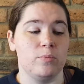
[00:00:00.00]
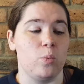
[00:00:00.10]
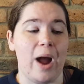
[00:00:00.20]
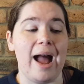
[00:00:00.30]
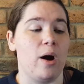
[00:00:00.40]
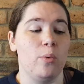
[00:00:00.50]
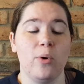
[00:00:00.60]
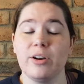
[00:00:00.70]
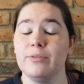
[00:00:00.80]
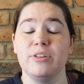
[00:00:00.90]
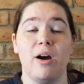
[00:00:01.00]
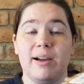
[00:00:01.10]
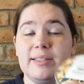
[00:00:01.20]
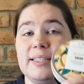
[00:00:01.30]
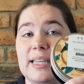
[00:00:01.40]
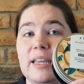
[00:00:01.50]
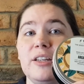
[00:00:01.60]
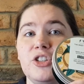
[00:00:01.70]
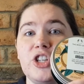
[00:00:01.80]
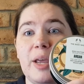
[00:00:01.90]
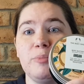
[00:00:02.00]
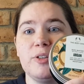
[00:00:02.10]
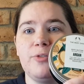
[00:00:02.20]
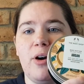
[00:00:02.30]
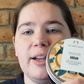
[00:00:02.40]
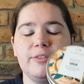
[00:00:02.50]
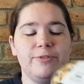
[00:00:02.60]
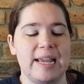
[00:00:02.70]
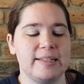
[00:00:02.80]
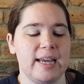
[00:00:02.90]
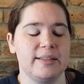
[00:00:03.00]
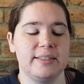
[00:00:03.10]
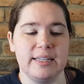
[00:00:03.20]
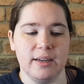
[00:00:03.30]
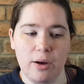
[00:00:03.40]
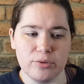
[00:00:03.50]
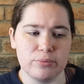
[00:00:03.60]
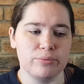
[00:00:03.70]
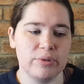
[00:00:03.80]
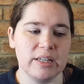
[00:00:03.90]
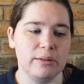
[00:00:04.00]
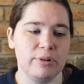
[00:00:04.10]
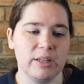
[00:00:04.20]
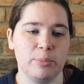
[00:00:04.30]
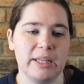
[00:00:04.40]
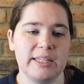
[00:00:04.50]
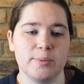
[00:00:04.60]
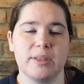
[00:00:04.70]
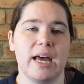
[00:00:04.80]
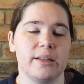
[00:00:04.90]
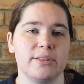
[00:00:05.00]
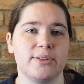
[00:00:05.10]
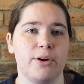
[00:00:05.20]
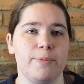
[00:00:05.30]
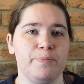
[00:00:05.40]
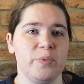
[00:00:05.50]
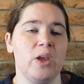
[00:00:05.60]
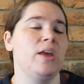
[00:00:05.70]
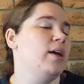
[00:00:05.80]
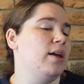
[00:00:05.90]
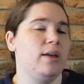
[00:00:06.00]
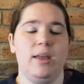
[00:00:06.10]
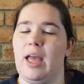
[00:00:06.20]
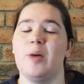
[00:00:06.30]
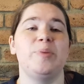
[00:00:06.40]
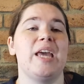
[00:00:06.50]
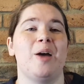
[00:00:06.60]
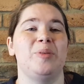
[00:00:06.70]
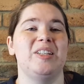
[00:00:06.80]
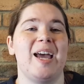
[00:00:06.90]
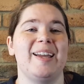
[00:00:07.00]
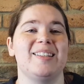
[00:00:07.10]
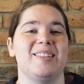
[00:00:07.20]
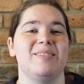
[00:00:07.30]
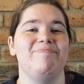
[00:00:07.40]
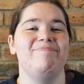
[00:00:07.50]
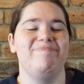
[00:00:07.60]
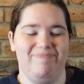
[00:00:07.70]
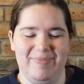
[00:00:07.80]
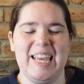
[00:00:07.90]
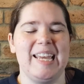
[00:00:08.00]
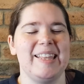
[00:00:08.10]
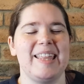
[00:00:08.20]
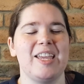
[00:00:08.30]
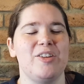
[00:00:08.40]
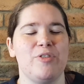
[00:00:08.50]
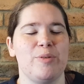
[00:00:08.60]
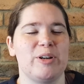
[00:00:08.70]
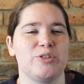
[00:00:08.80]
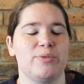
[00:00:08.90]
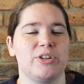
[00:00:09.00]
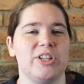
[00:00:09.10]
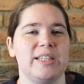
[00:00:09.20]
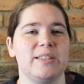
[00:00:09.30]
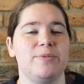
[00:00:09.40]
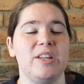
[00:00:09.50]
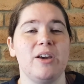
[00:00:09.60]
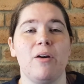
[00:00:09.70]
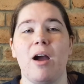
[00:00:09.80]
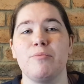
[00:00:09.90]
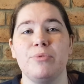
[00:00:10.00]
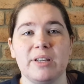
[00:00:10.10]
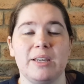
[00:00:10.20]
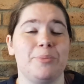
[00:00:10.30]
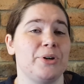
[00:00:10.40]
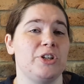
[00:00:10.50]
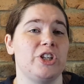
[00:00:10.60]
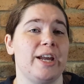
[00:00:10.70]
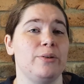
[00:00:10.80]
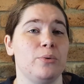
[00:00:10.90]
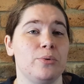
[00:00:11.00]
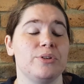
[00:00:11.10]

Wow, what a nice hidden gem to find. Fantastic. I was really, really pleased with that. So happy, happy days. Thank you very much for watching this video. I really appreciate all